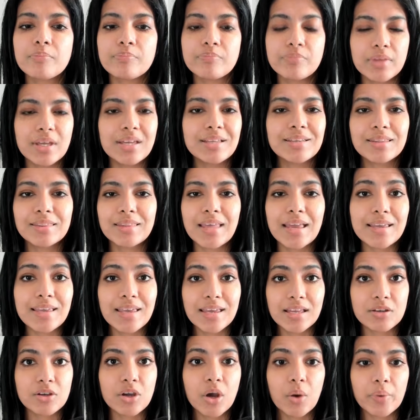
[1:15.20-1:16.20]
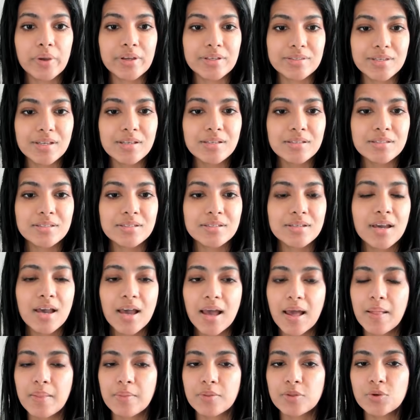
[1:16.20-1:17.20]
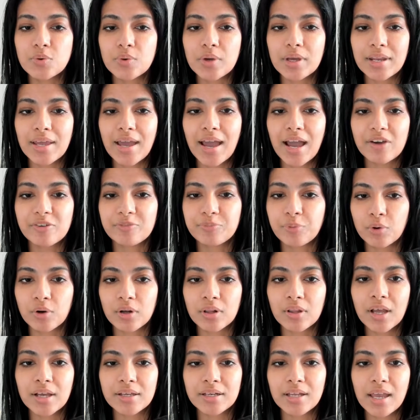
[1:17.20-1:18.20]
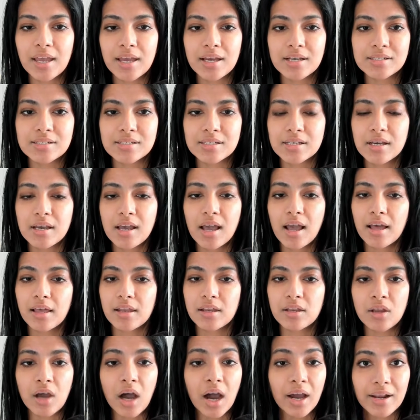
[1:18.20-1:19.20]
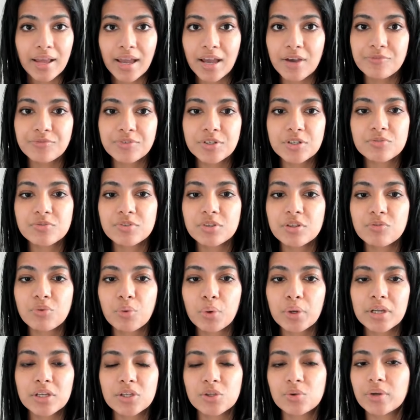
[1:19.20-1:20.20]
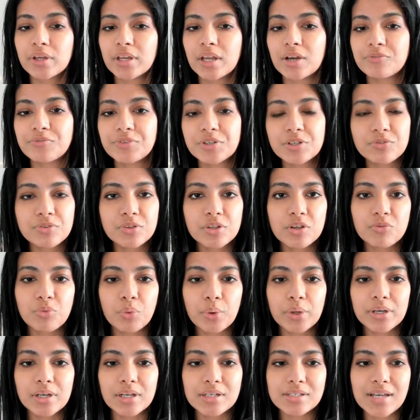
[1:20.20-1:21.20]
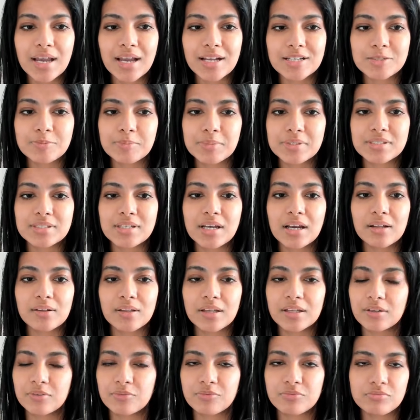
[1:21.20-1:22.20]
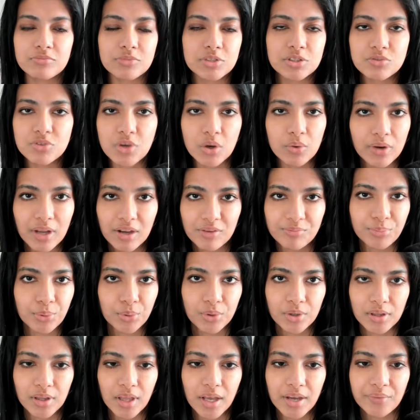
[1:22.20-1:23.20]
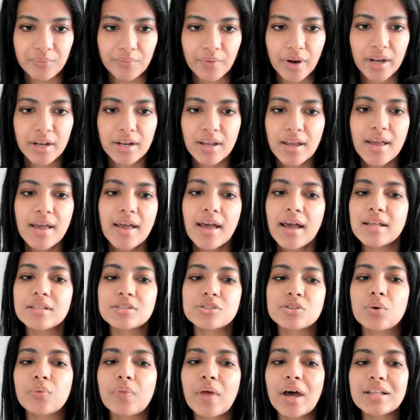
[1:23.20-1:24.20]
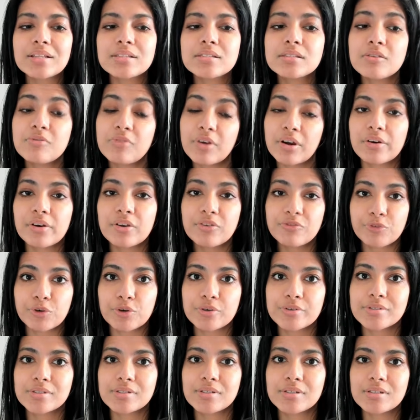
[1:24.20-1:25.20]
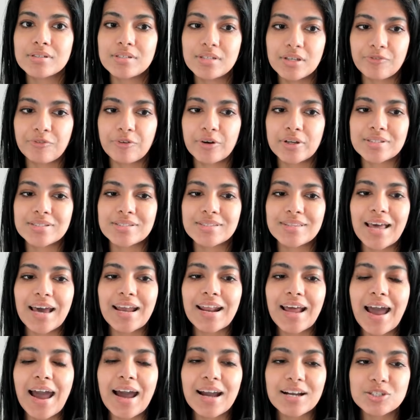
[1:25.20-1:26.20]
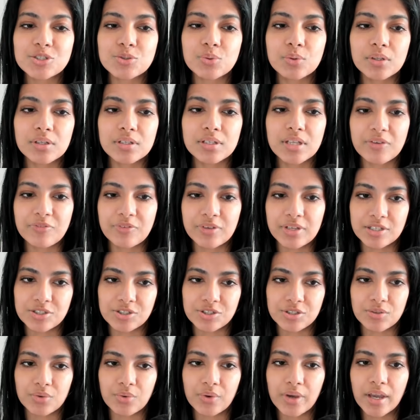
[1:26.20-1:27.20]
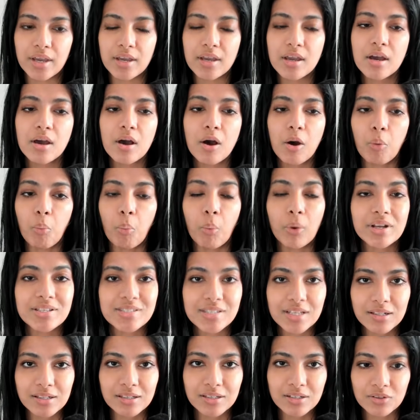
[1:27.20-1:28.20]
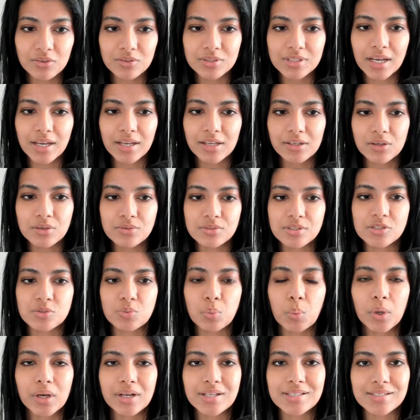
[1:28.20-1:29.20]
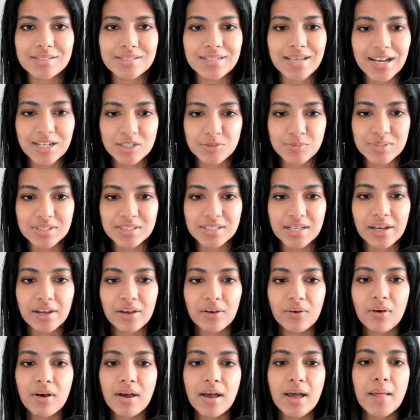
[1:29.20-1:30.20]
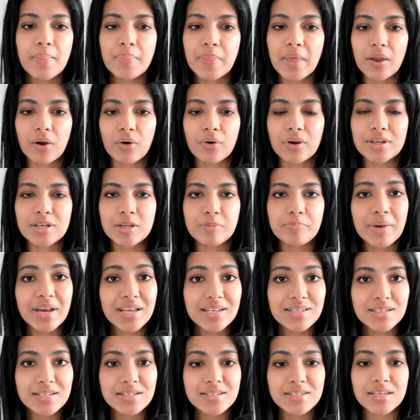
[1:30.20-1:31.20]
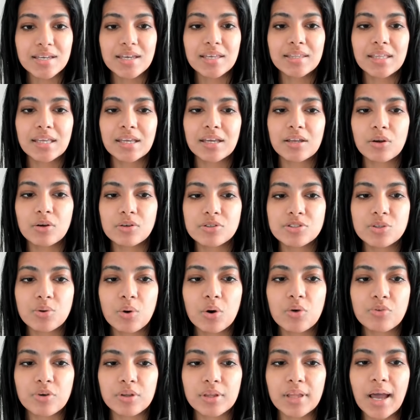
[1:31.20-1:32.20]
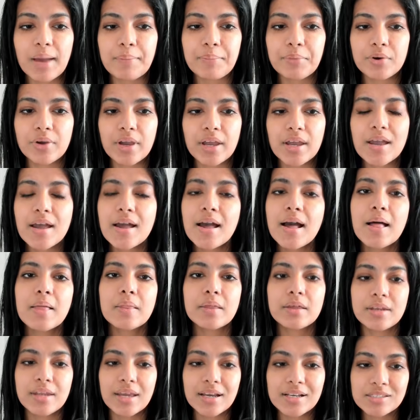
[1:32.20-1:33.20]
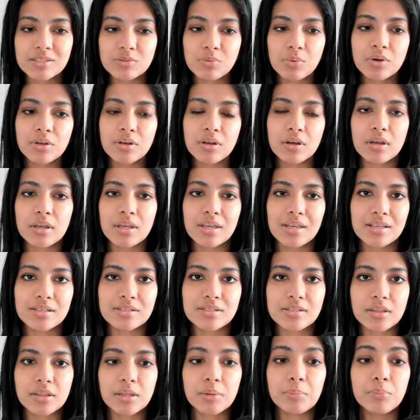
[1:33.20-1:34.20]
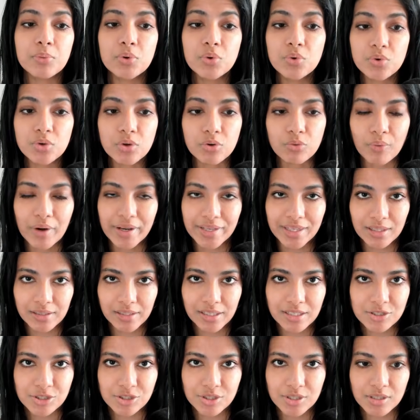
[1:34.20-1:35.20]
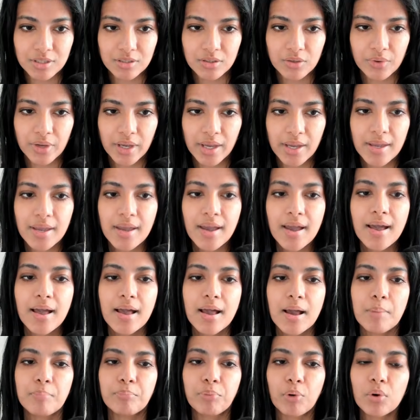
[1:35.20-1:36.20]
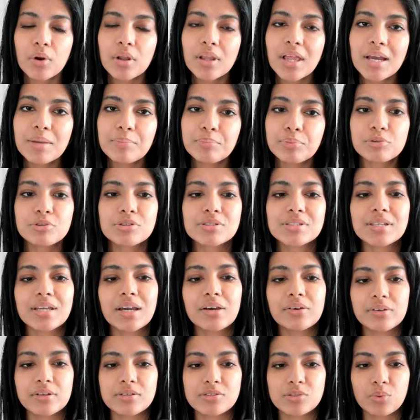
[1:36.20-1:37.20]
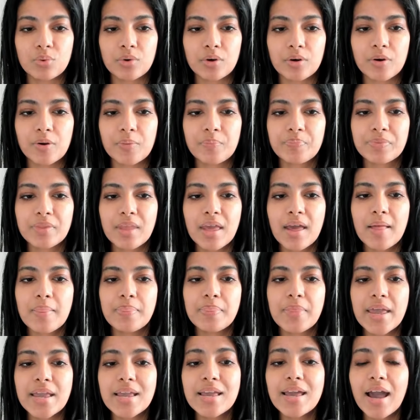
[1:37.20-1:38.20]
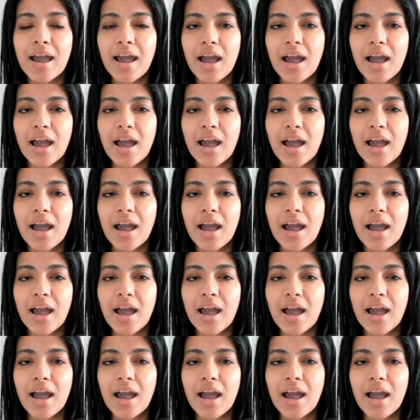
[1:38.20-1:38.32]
they can coexist. You can have borderline and not have fearful avoidant. You can have fearful avoidant attachment style, and if you don't have borderline, right? And so that's the very first difference, that actual definition, okay? One is a clinical diagnosis, one is attachment style. They are independent and they can also overlap, okay? The next one is the mood regulation, okay? Borderline personality disorder. They